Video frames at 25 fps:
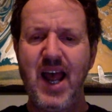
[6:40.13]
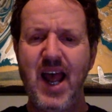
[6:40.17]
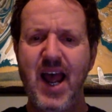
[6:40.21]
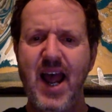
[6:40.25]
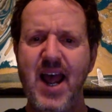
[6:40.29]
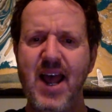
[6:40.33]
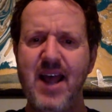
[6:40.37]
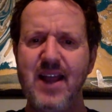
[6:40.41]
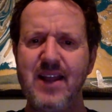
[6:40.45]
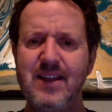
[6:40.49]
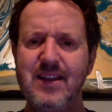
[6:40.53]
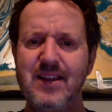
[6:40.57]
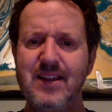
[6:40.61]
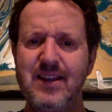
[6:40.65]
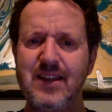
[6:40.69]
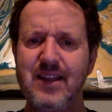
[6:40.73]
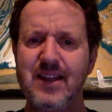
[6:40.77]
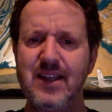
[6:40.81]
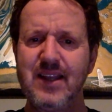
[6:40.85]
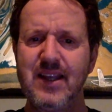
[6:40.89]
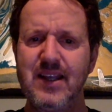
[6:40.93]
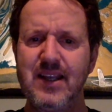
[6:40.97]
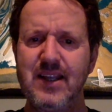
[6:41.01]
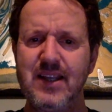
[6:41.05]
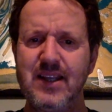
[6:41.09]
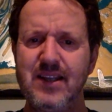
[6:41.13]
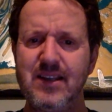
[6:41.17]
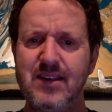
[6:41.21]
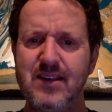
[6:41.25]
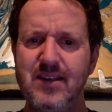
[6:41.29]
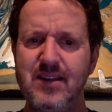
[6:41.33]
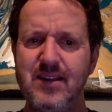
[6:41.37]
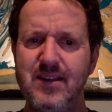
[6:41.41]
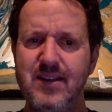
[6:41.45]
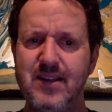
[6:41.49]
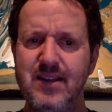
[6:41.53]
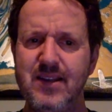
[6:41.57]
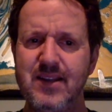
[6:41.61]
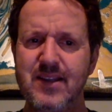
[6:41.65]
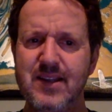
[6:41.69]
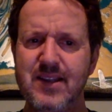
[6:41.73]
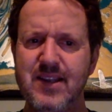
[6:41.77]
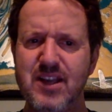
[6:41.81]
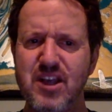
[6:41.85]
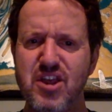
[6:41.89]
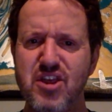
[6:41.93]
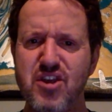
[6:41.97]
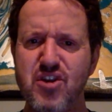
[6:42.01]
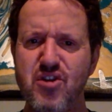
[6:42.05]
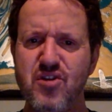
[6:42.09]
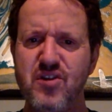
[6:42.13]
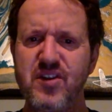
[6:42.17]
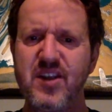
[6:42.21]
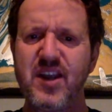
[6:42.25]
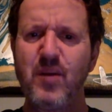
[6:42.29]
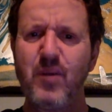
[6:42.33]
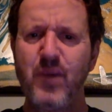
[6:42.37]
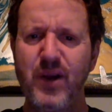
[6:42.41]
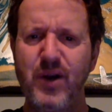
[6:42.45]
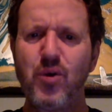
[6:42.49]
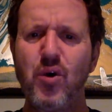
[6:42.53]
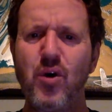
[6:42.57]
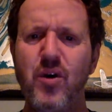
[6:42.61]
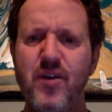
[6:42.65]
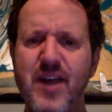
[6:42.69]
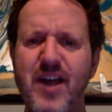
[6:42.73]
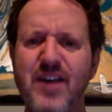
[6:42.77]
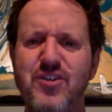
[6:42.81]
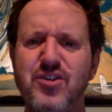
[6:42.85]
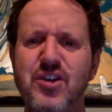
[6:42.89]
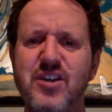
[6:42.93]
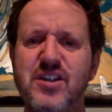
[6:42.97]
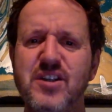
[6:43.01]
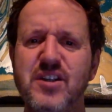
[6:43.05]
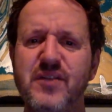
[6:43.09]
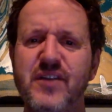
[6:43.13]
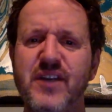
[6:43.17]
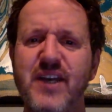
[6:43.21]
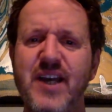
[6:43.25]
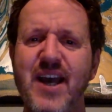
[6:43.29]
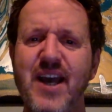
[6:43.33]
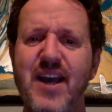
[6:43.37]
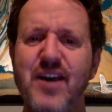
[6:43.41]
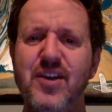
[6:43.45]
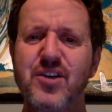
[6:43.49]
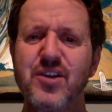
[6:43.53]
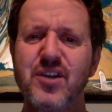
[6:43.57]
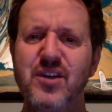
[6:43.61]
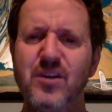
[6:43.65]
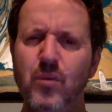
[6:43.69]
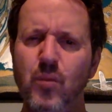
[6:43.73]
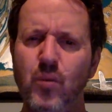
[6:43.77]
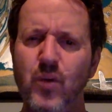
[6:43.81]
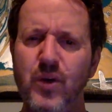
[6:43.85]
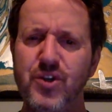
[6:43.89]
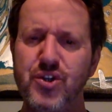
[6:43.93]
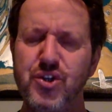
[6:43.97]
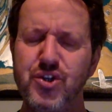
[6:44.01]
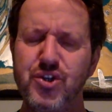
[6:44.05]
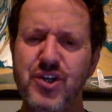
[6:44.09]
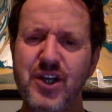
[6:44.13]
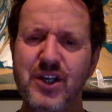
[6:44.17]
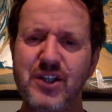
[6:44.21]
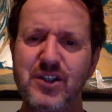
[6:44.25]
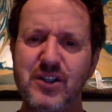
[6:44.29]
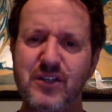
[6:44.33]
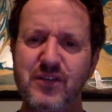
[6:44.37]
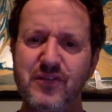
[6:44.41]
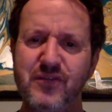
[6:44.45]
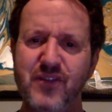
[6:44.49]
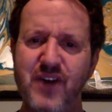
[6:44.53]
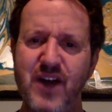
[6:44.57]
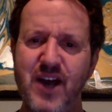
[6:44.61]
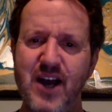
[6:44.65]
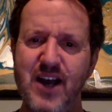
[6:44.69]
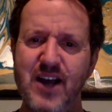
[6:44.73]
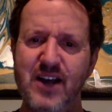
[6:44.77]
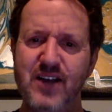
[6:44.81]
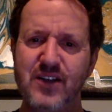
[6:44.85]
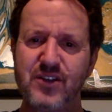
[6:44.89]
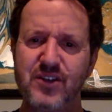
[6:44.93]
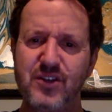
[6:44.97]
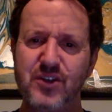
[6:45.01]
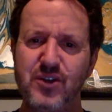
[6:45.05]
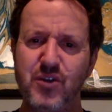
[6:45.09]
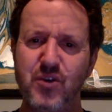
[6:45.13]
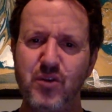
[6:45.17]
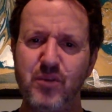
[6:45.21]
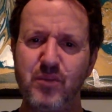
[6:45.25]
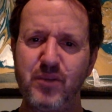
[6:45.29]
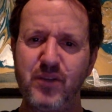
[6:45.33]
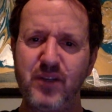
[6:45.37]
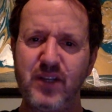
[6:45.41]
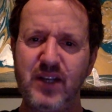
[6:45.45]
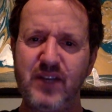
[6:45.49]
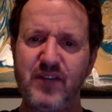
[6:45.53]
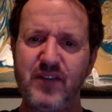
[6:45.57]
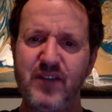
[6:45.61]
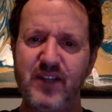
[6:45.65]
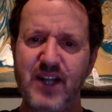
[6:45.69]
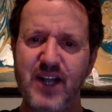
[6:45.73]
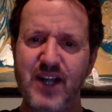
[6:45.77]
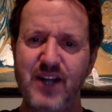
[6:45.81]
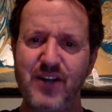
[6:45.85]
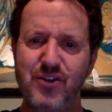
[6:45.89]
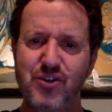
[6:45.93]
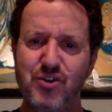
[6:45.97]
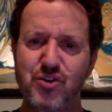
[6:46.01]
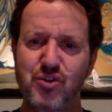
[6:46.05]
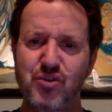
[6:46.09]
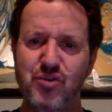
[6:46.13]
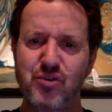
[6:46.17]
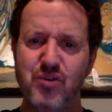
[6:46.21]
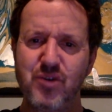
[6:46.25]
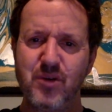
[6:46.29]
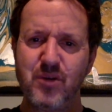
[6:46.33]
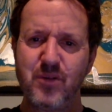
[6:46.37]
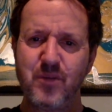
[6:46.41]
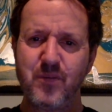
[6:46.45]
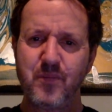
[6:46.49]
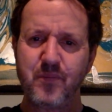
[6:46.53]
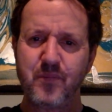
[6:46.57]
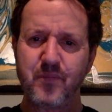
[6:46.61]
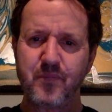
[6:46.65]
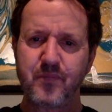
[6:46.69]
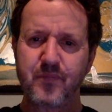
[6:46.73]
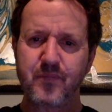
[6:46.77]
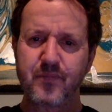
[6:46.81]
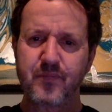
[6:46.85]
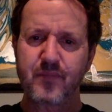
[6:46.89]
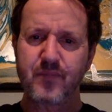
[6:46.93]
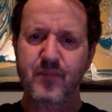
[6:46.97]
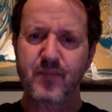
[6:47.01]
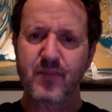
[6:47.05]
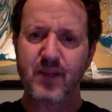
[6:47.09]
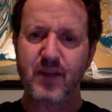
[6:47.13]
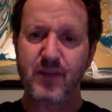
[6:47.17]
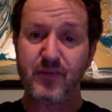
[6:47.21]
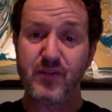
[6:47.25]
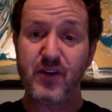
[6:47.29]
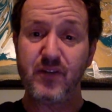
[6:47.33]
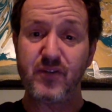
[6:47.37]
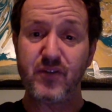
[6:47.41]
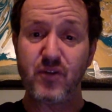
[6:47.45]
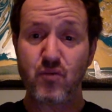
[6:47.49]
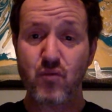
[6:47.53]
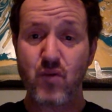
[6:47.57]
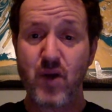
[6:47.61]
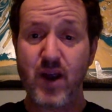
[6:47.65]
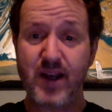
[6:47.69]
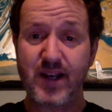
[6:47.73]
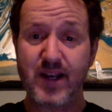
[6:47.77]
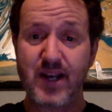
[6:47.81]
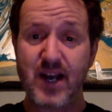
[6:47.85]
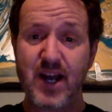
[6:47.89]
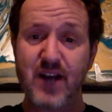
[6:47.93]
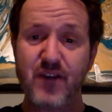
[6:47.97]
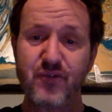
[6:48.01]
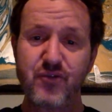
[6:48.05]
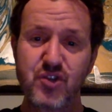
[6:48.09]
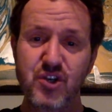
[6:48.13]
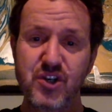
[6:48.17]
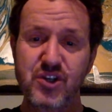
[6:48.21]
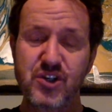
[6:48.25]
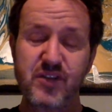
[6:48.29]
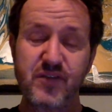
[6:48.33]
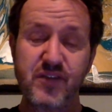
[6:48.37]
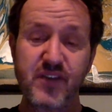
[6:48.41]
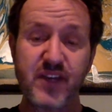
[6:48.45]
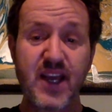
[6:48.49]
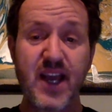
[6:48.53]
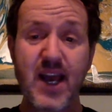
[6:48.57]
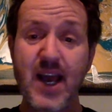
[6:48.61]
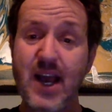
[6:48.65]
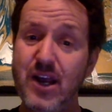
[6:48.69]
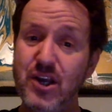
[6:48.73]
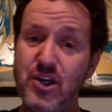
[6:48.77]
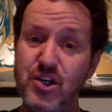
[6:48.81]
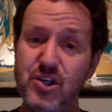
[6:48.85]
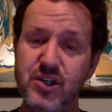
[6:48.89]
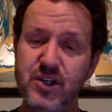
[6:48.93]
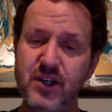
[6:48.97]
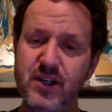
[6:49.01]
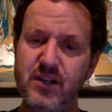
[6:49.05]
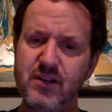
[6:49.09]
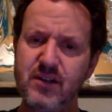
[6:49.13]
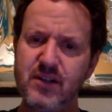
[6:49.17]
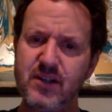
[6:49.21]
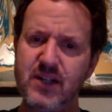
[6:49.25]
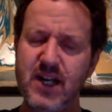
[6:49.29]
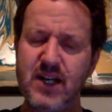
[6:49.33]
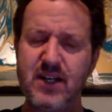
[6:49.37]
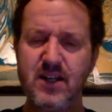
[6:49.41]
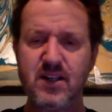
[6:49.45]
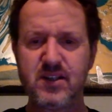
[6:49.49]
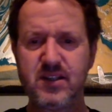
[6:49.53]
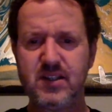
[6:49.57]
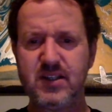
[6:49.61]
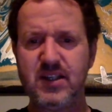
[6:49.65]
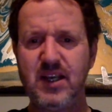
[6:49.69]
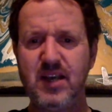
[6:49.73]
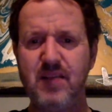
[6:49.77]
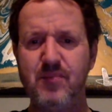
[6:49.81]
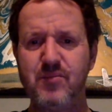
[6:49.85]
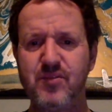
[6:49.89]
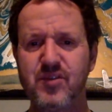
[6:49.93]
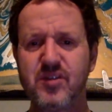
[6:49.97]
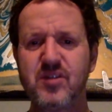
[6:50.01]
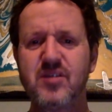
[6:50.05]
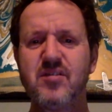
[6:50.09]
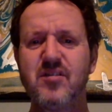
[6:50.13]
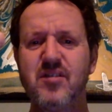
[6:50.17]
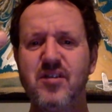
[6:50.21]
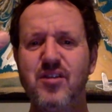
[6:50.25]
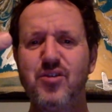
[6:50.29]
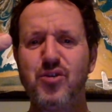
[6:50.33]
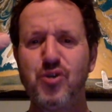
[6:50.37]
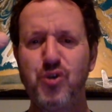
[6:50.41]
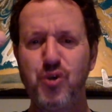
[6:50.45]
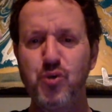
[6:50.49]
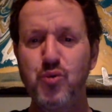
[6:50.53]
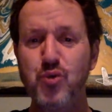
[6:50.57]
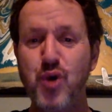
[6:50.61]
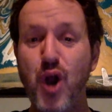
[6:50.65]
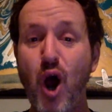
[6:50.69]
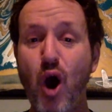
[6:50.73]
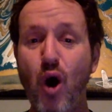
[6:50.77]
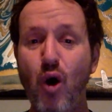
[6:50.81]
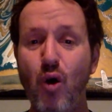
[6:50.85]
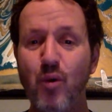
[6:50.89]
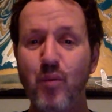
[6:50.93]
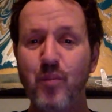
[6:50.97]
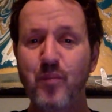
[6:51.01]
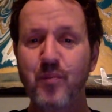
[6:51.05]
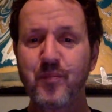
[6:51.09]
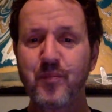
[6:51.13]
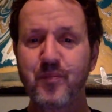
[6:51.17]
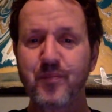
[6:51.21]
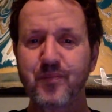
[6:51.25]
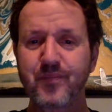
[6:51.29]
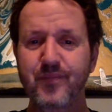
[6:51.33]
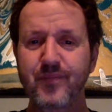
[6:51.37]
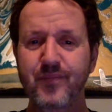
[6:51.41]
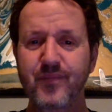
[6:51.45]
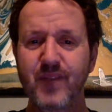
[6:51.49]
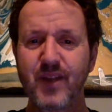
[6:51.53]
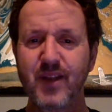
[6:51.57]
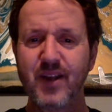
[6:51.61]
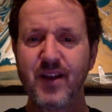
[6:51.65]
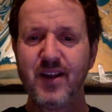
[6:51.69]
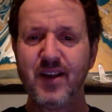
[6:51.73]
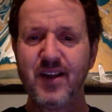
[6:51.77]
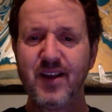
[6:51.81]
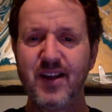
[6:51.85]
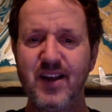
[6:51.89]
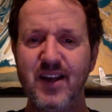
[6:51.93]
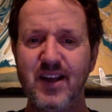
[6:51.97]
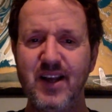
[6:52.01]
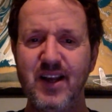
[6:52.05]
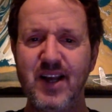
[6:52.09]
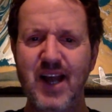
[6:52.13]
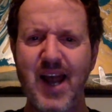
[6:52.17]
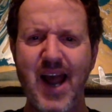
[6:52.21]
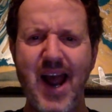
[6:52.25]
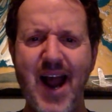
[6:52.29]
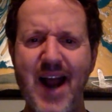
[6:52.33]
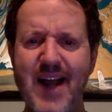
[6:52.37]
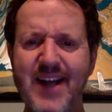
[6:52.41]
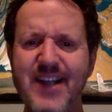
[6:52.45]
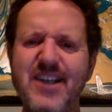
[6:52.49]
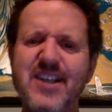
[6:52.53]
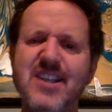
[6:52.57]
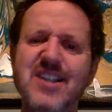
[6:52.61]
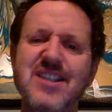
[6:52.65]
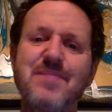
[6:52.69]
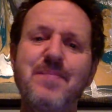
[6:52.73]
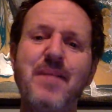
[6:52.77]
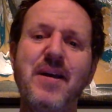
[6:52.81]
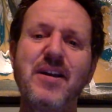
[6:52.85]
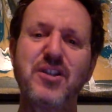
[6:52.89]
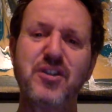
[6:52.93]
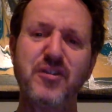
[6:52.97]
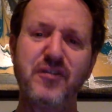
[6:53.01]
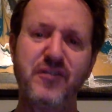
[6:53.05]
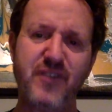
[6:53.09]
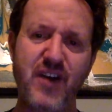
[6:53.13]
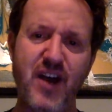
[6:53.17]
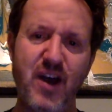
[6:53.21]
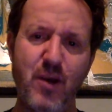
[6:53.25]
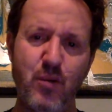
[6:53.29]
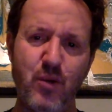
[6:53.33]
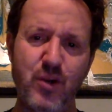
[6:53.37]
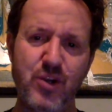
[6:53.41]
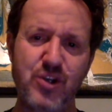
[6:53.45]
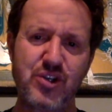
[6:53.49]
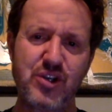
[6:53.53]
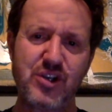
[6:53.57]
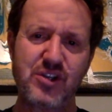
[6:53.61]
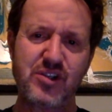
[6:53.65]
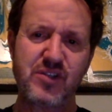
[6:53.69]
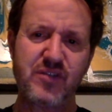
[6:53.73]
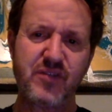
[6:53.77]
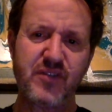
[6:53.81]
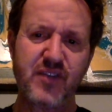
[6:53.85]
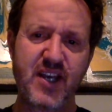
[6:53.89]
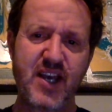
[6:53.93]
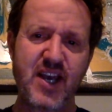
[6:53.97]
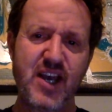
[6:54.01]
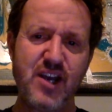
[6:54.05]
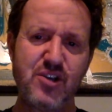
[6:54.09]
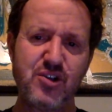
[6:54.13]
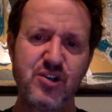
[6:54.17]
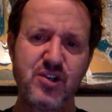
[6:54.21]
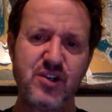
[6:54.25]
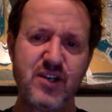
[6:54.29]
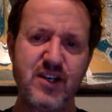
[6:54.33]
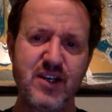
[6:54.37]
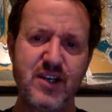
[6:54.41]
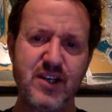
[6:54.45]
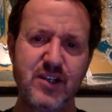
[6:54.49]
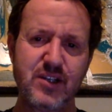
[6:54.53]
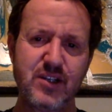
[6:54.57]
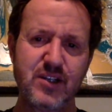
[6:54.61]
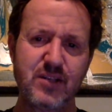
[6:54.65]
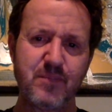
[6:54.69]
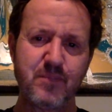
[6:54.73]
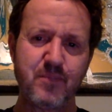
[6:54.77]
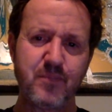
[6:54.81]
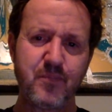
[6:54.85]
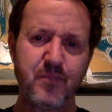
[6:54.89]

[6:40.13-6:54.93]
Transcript: And the third thing, we call that justification. What justifies your believing that it's true? If you have the right kind of justification, then it seems you know. How do you specify what justification is?